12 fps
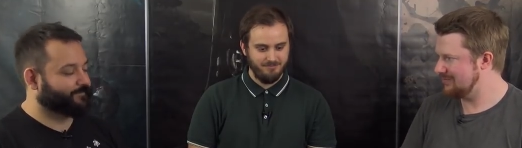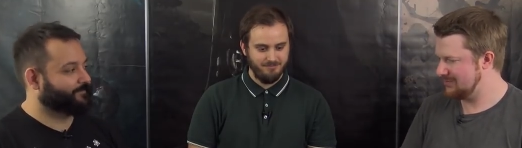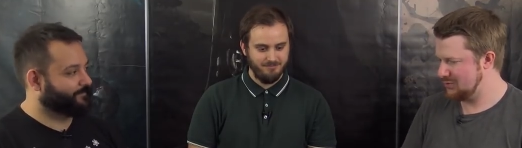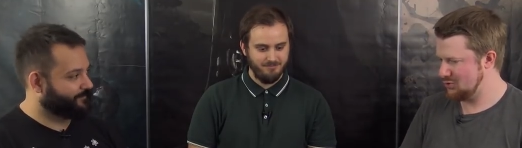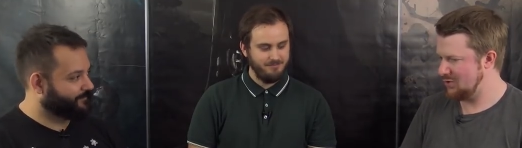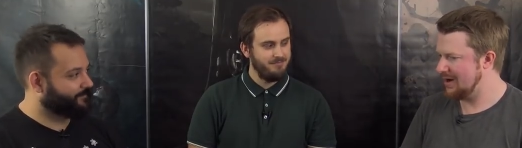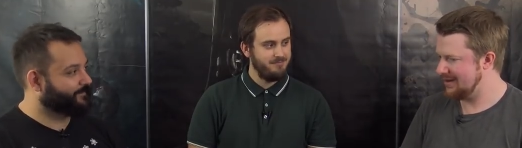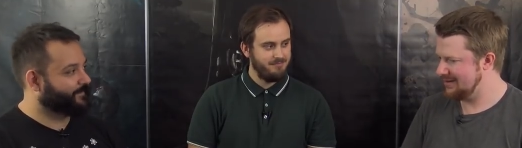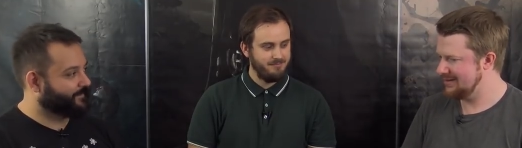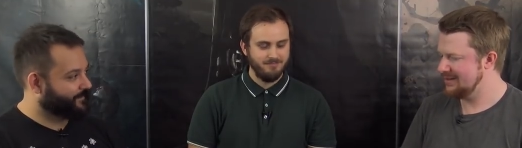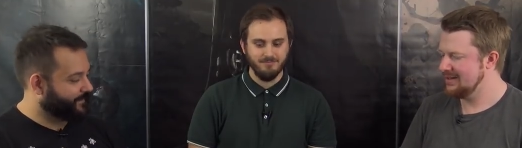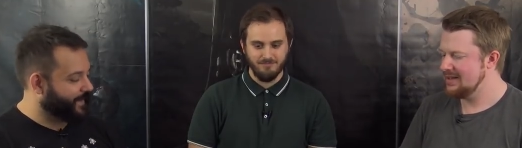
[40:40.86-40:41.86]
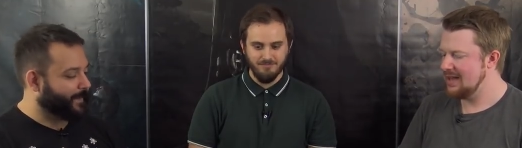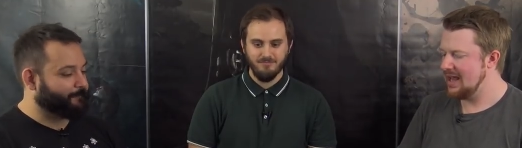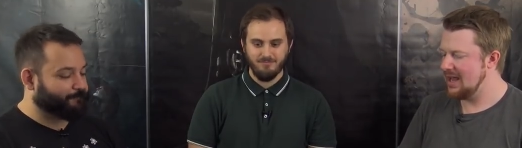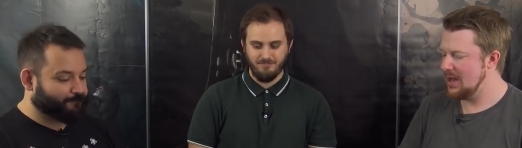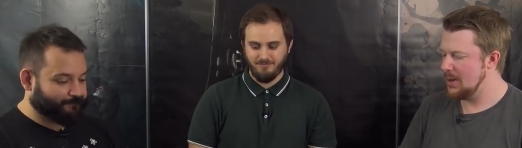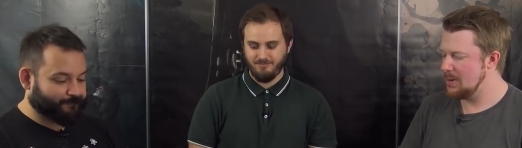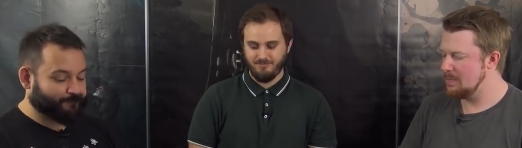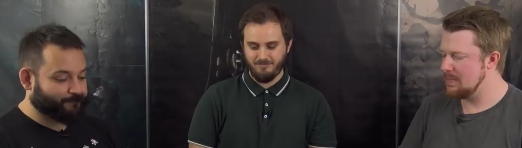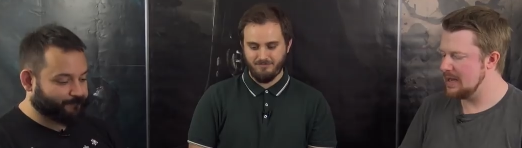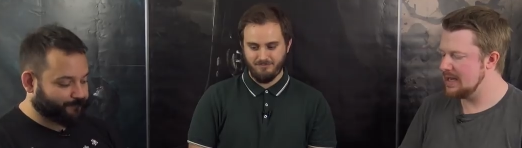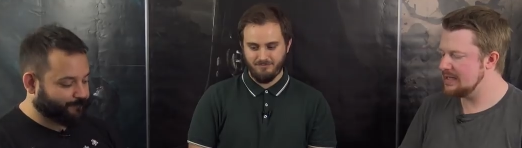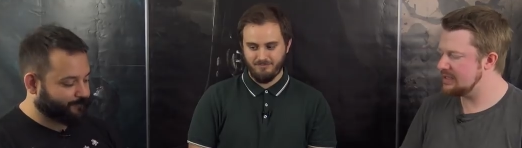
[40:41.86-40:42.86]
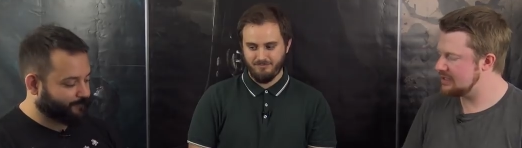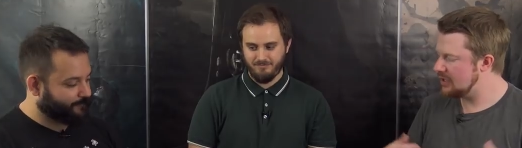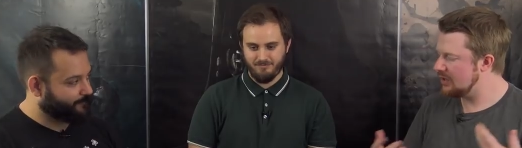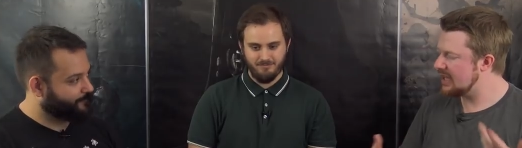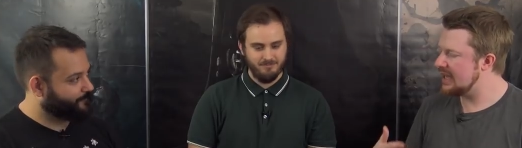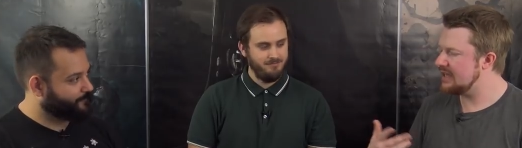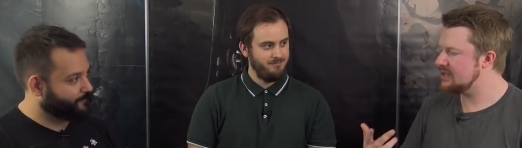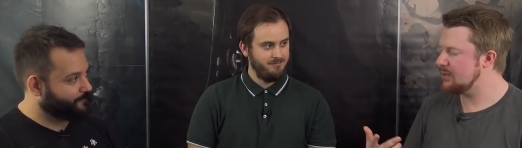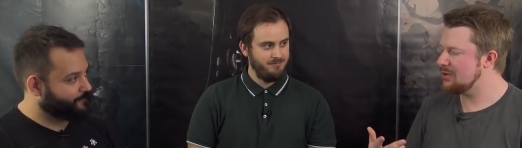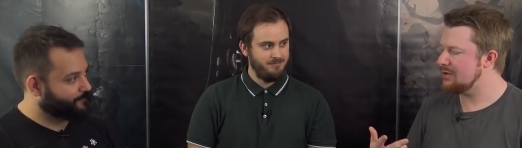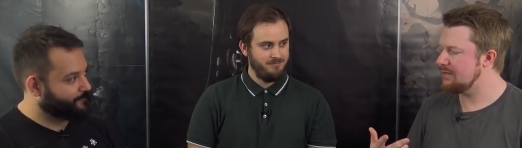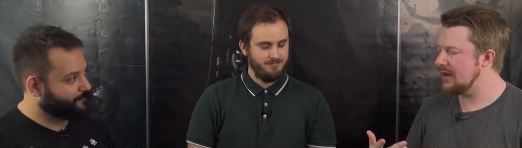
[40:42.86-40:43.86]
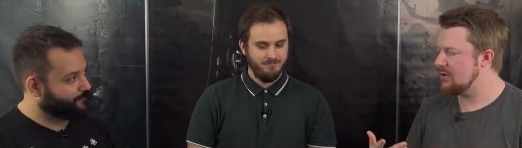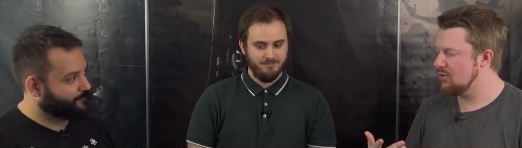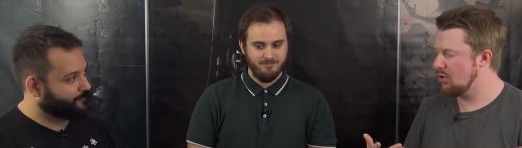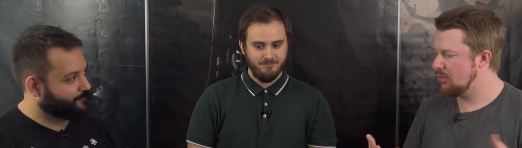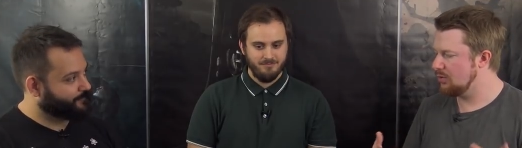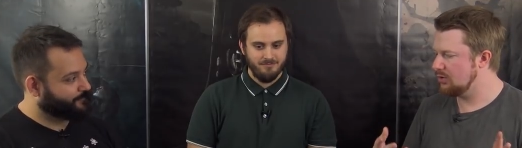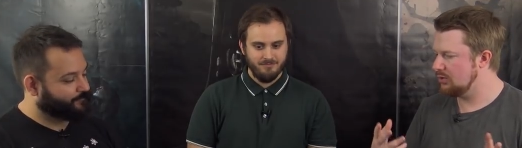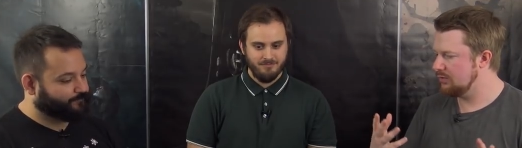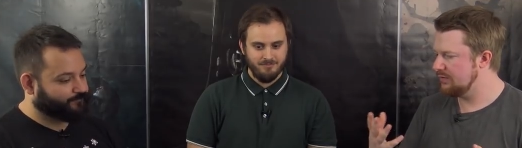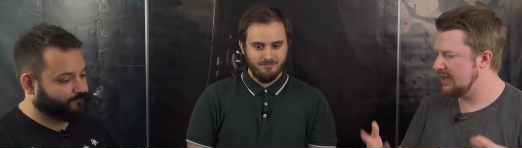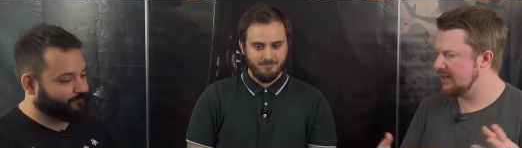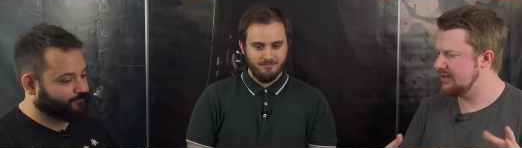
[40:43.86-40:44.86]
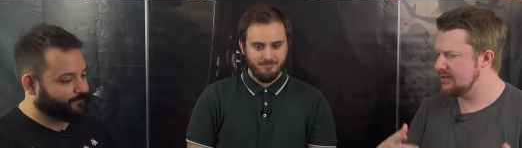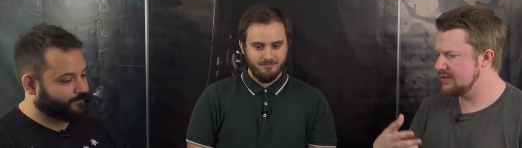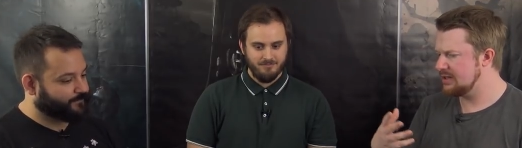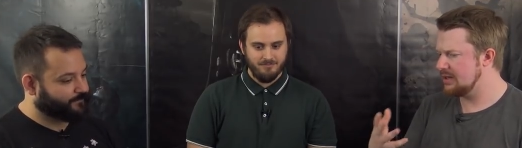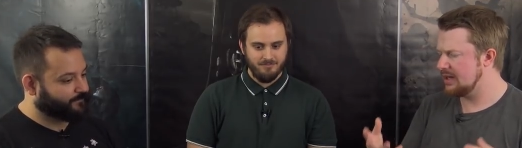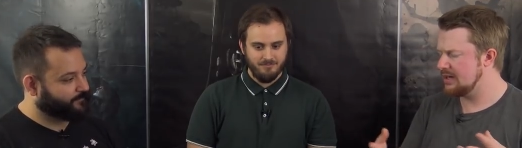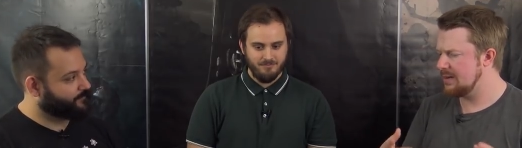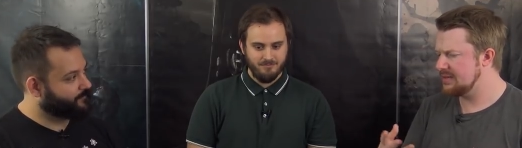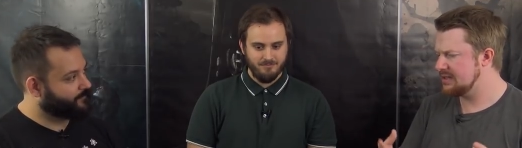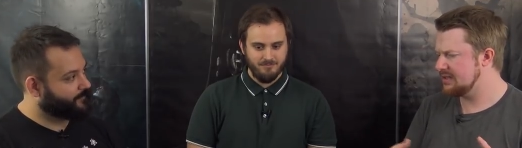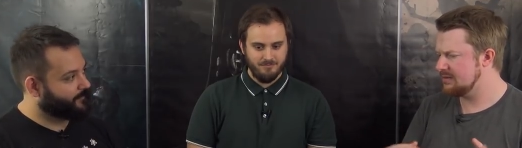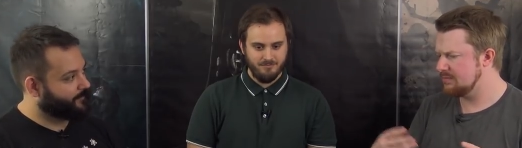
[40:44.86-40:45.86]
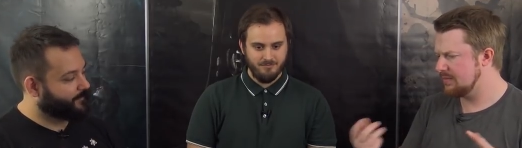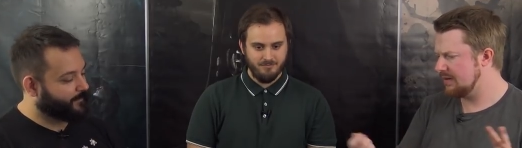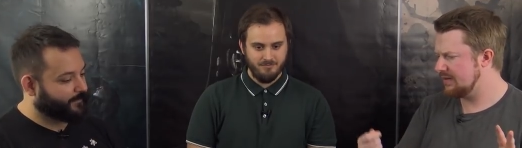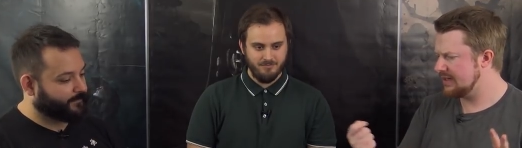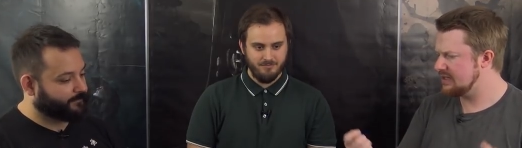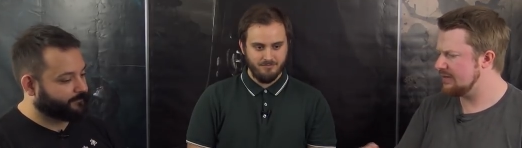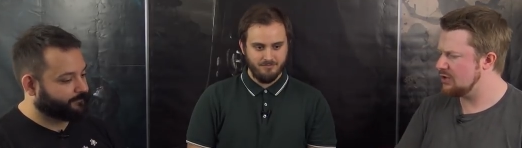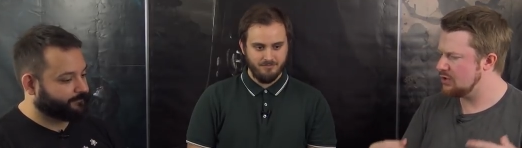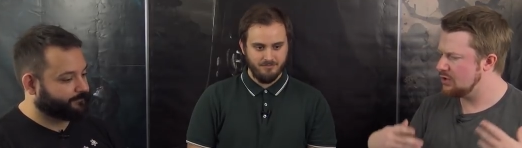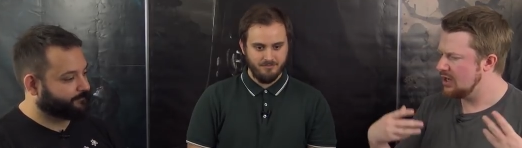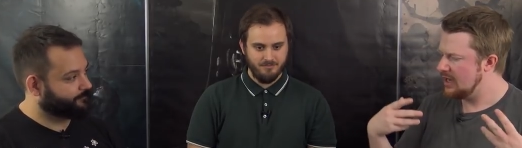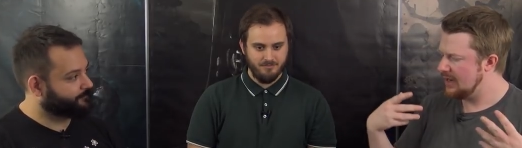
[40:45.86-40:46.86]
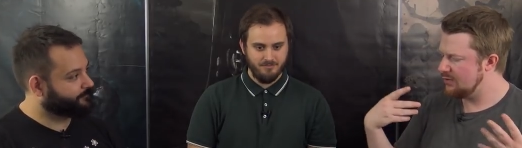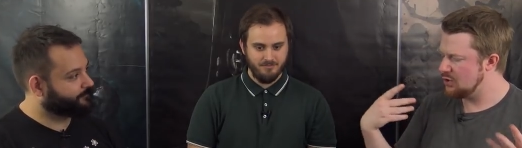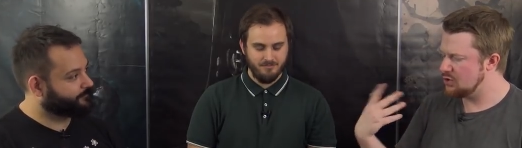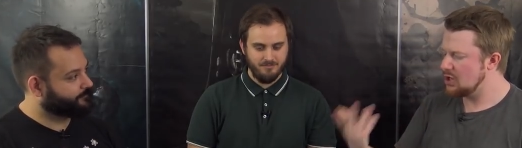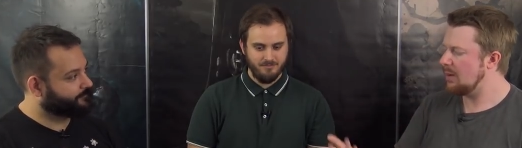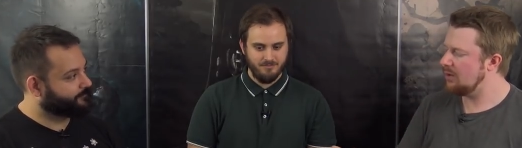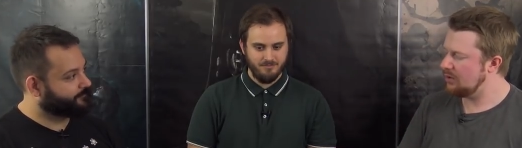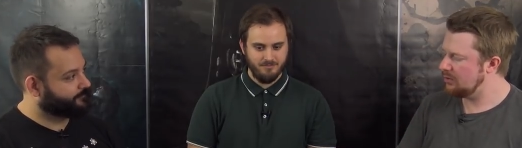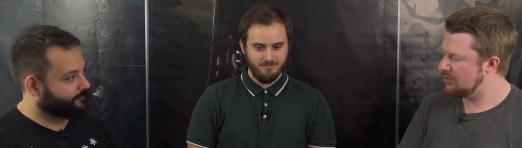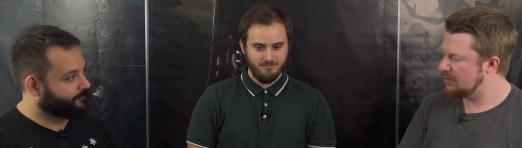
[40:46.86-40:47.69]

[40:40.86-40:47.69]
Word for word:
Speaker 1: strike. Yeah. Um, is it still the case that when you fight normal villains and, and nemesis and, and, things, if you if you double